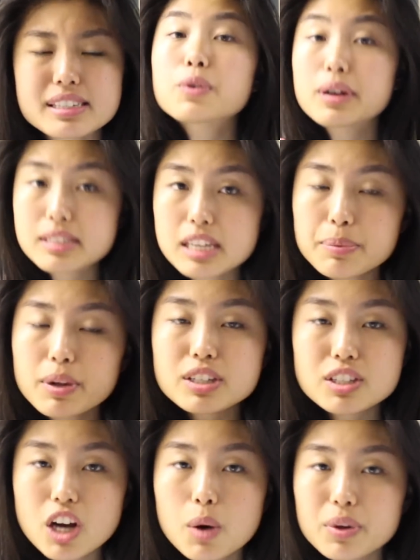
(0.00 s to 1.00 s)
For example, I
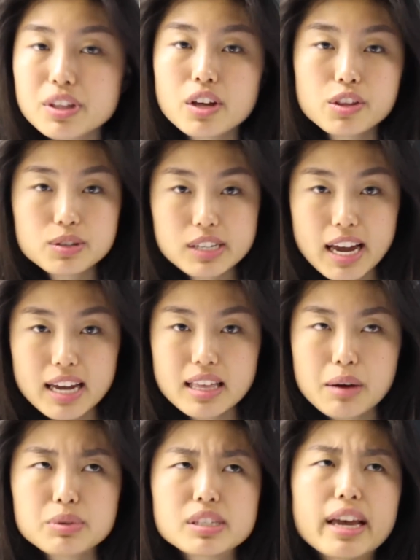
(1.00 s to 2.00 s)
saw one the other day
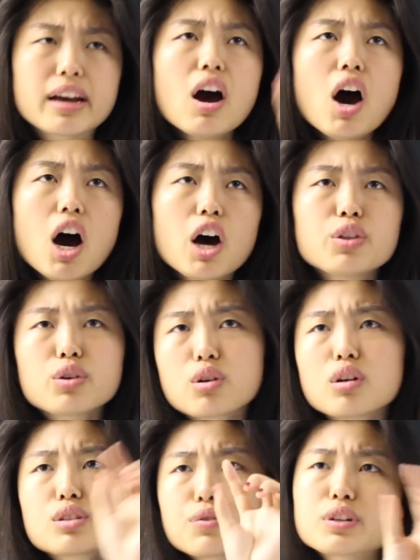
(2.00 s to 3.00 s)
that was like, other
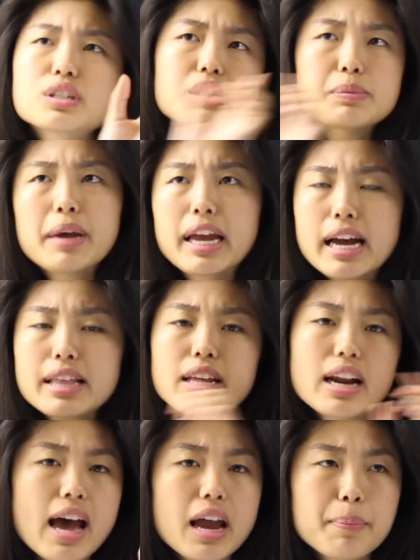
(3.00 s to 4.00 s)
girls versus me, and
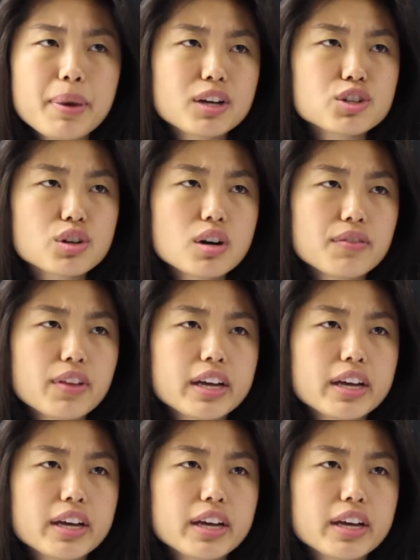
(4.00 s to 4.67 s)
then it had a picture of